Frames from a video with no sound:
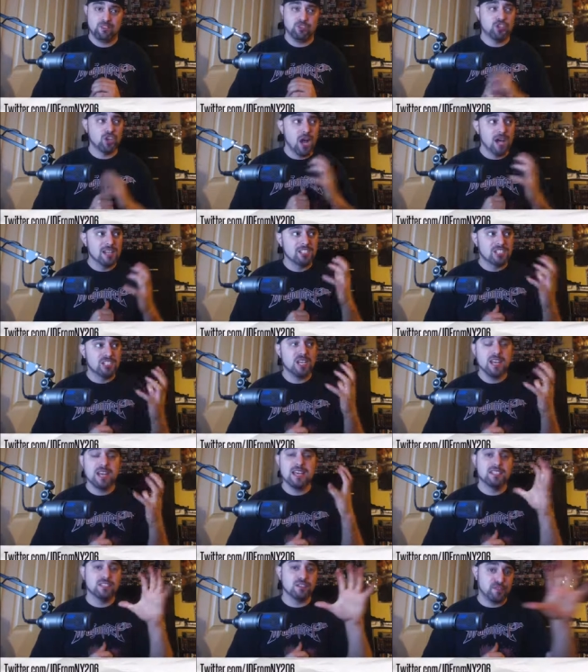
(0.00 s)
John
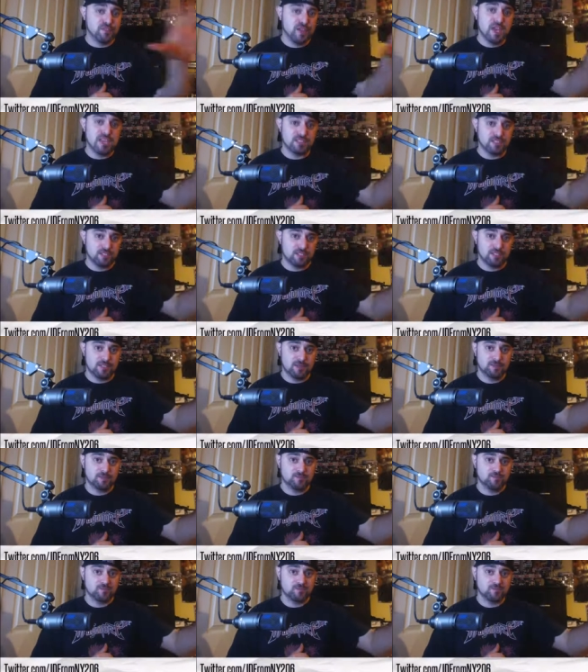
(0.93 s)
Cena is a face.
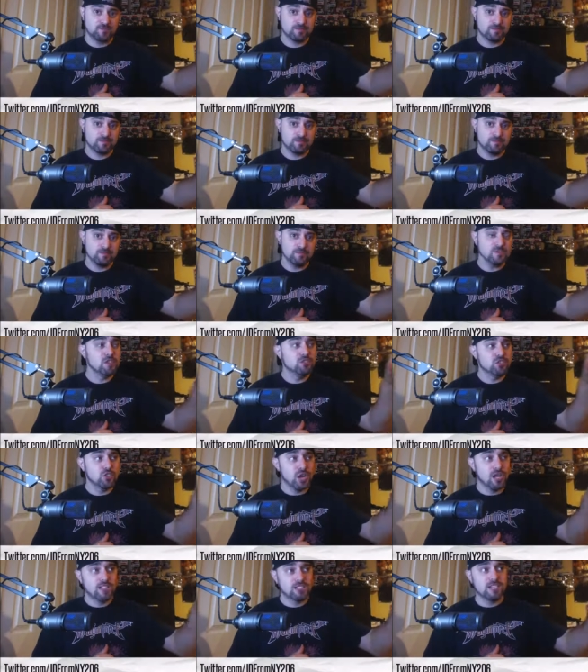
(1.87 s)

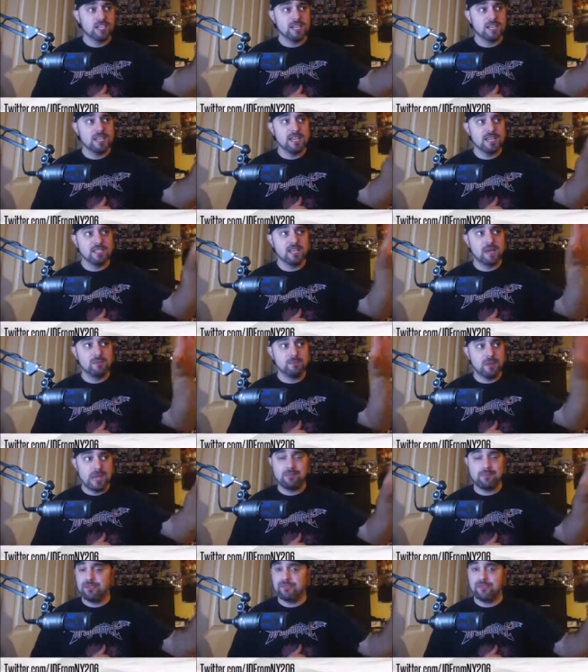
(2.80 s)
John Cena is a
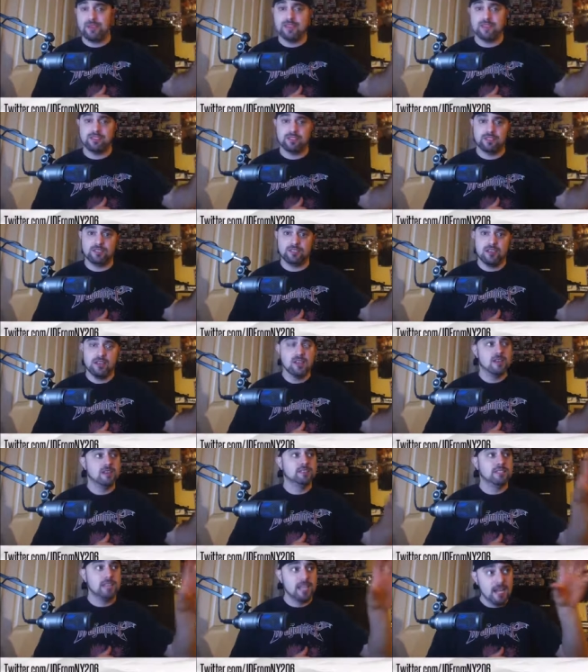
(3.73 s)
baby face.
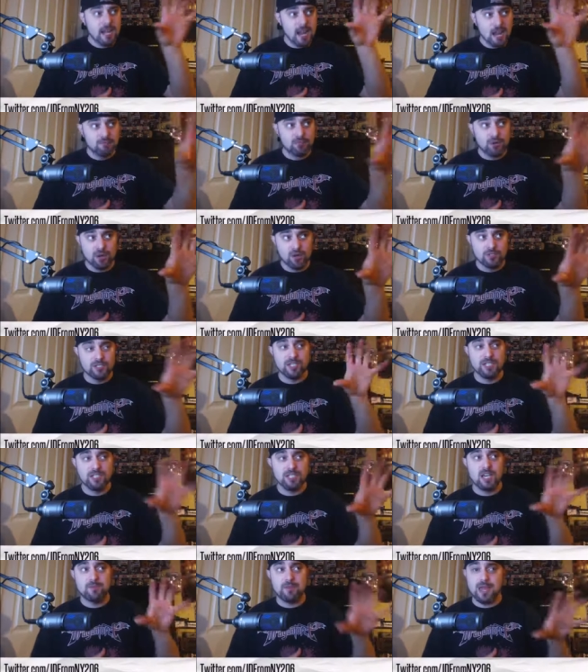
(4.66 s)
Dean Ambrose
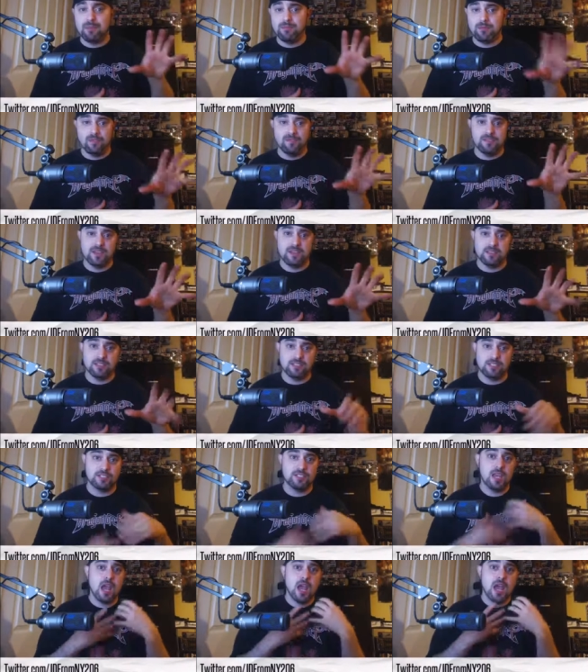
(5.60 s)
is a baby
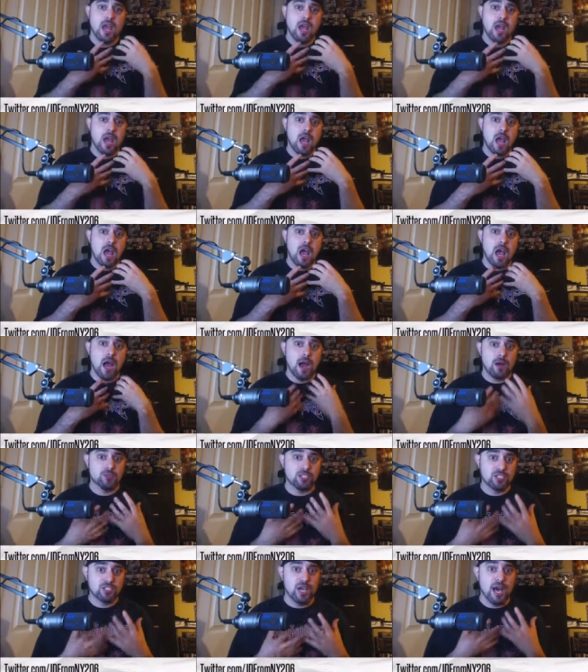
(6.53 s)
face.
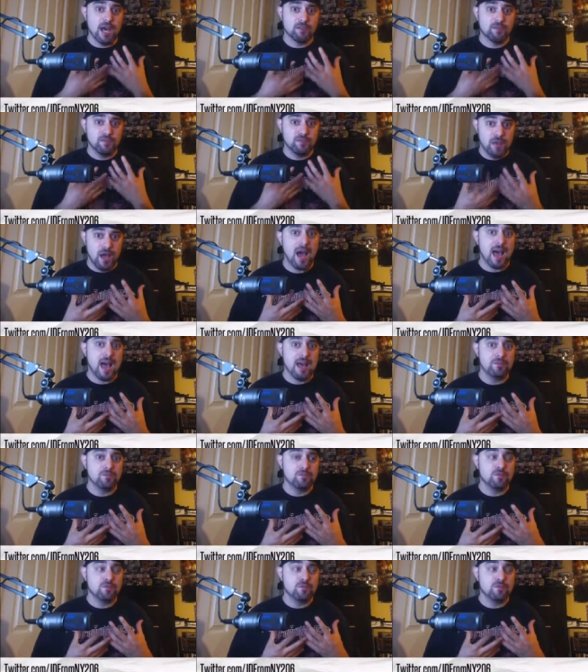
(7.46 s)
Outside of that,